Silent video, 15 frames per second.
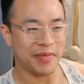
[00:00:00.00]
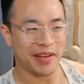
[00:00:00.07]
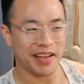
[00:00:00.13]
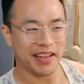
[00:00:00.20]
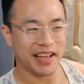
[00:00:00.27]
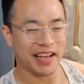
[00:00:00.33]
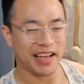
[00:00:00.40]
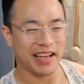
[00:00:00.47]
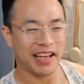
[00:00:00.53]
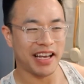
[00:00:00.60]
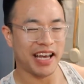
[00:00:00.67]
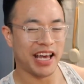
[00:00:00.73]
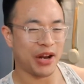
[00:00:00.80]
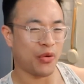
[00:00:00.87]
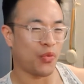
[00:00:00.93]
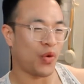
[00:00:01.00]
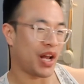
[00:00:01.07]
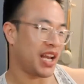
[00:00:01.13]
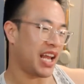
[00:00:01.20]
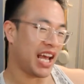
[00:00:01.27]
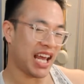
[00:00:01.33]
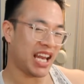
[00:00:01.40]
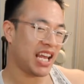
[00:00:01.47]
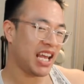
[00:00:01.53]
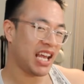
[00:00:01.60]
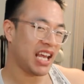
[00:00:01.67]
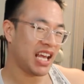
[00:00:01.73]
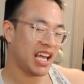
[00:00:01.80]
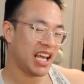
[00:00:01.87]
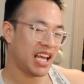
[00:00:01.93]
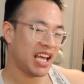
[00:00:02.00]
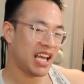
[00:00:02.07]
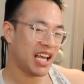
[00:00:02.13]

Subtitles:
maybe like hit 180